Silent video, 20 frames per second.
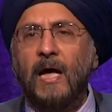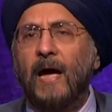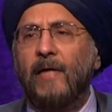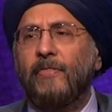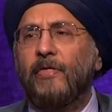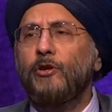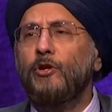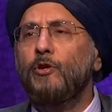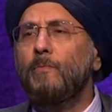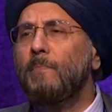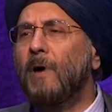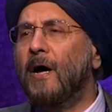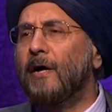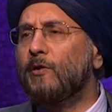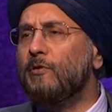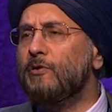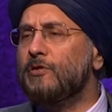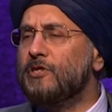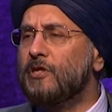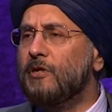and then you
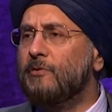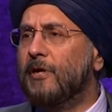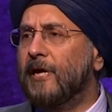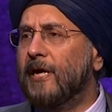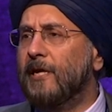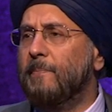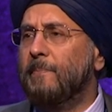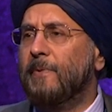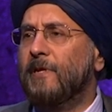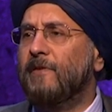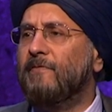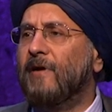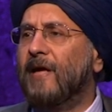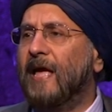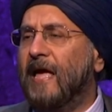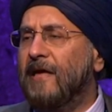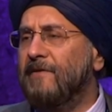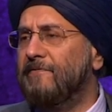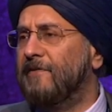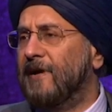might also get a bit of
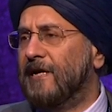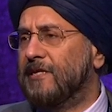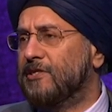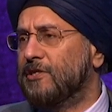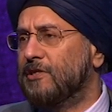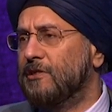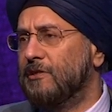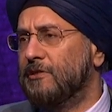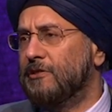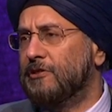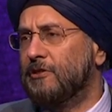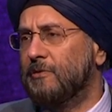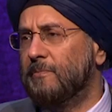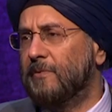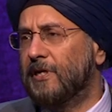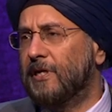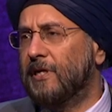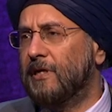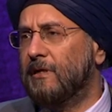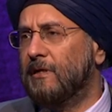avascular
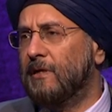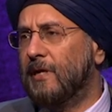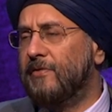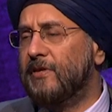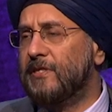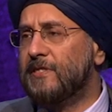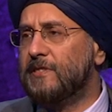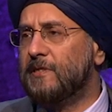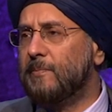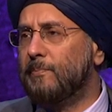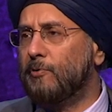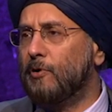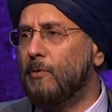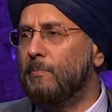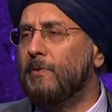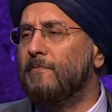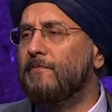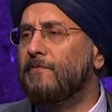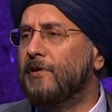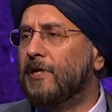tumor kill. And this is a
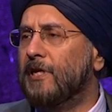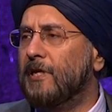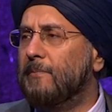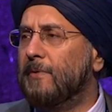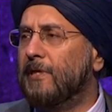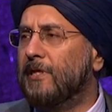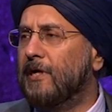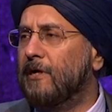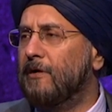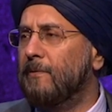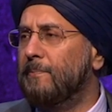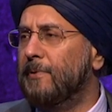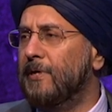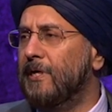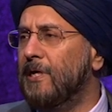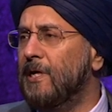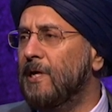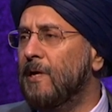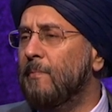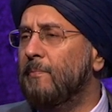problem for
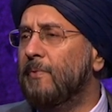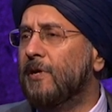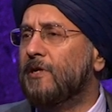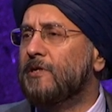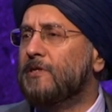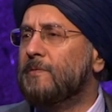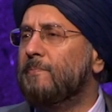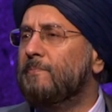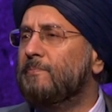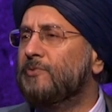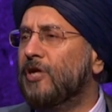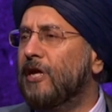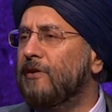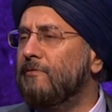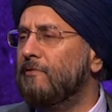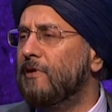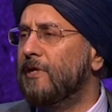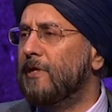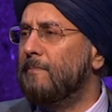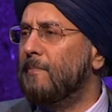chemotherapy because
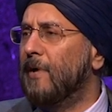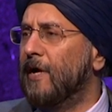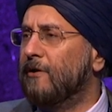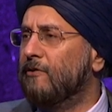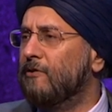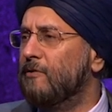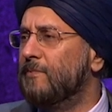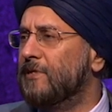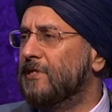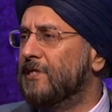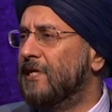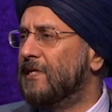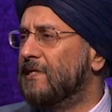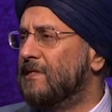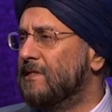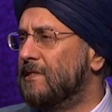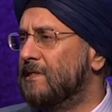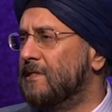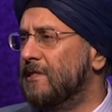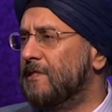generally
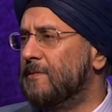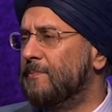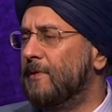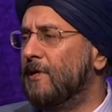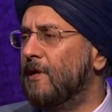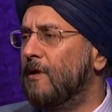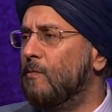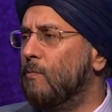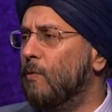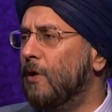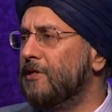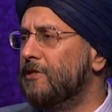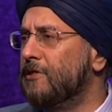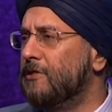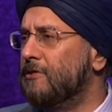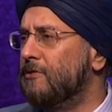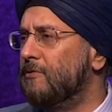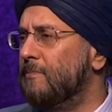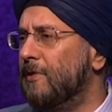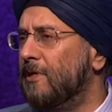micrometastases below 1 to
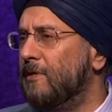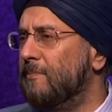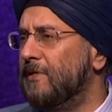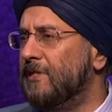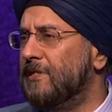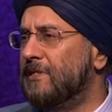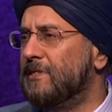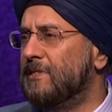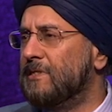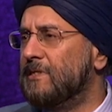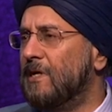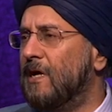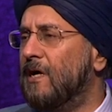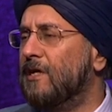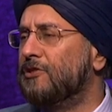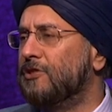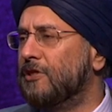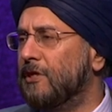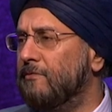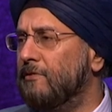2 millimeters
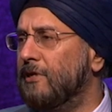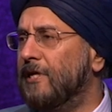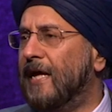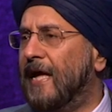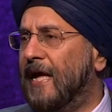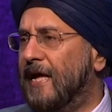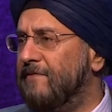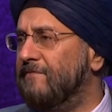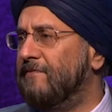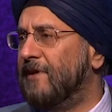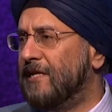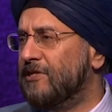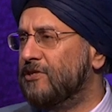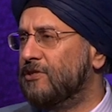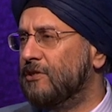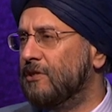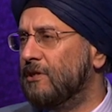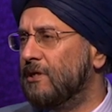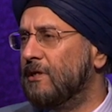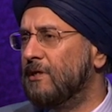are generally
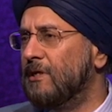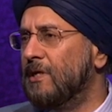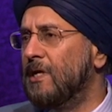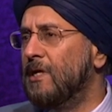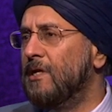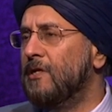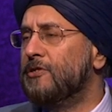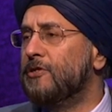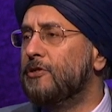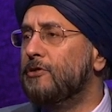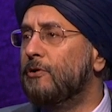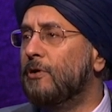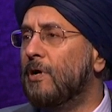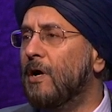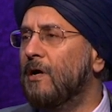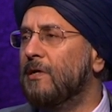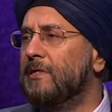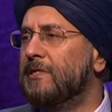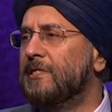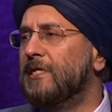avascular. So you
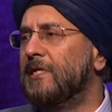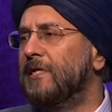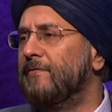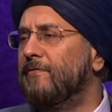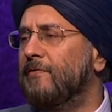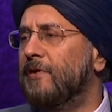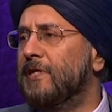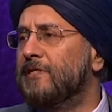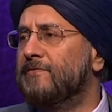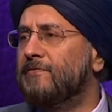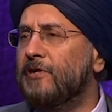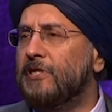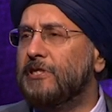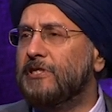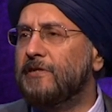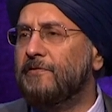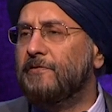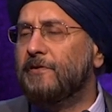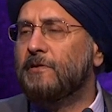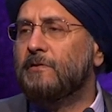can't deliver, it's very
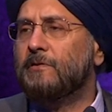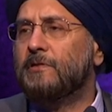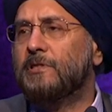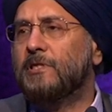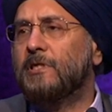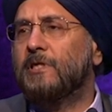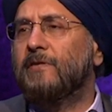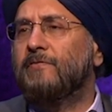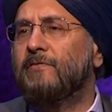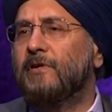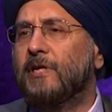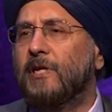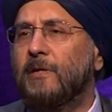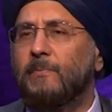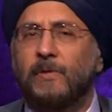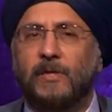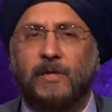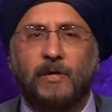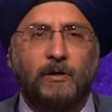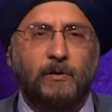difficult to deliver
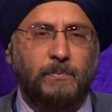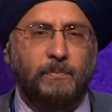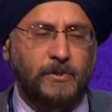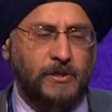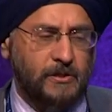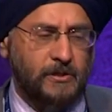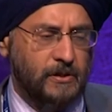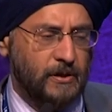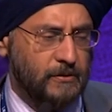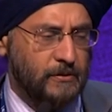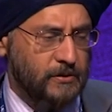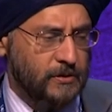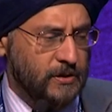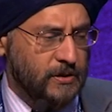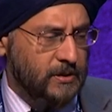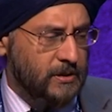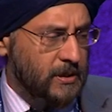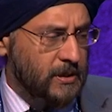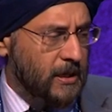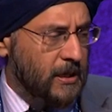chemotherapy to
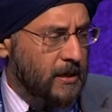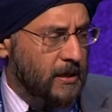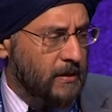those